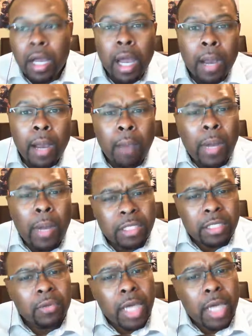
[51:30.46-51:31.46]
I
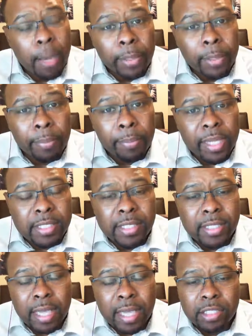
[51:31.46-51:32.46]
watch it on a couple of
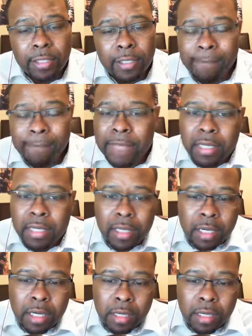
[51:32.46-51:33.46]
places actually.
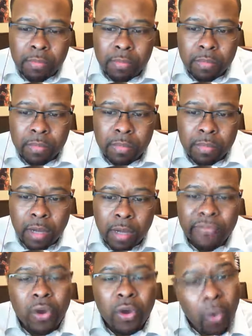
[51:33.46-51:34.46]

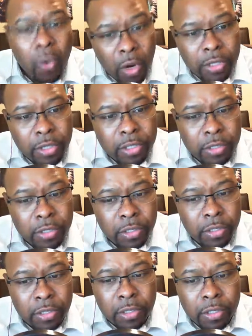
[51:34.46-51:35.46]
Of course.
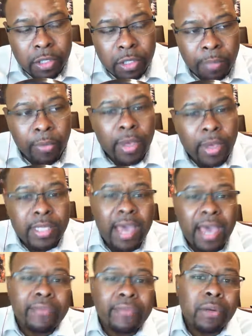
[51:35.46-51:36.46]
Your boys
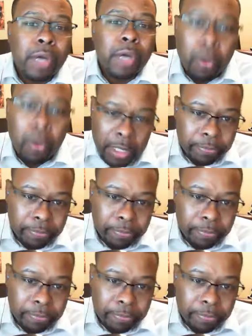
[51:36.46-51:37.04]
have it on Kodi.